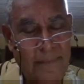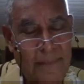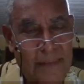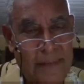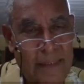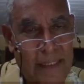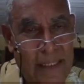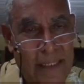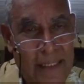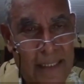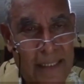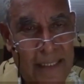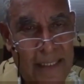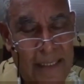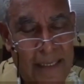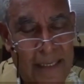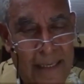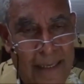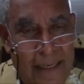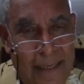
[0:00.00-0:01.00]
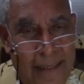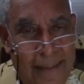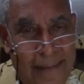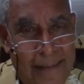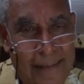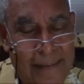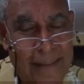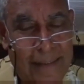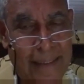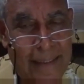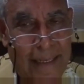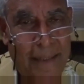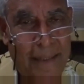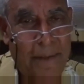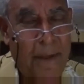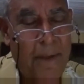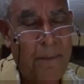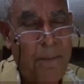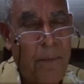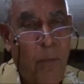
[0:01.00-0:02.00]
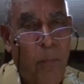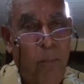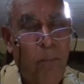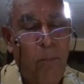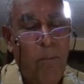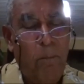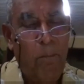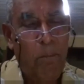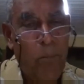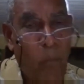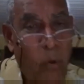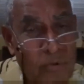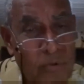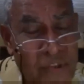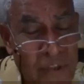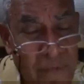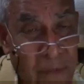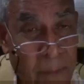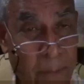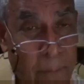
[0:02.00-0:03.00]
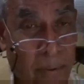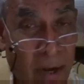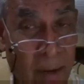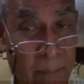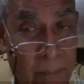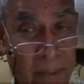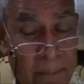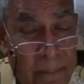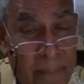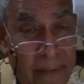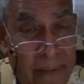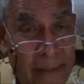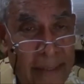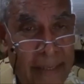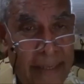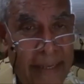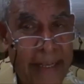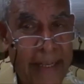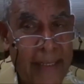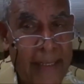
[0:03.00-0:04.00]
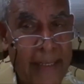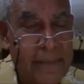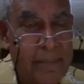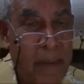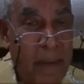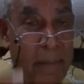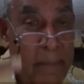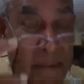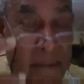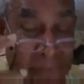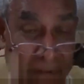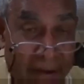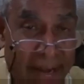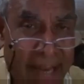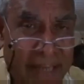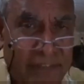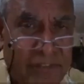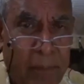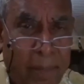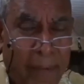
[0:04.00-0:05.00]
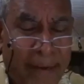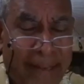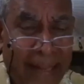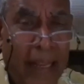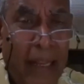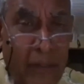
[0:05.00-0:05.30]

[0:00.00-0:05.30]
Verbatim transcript: Correct. Uh, you, most of the problem is maybe financial, but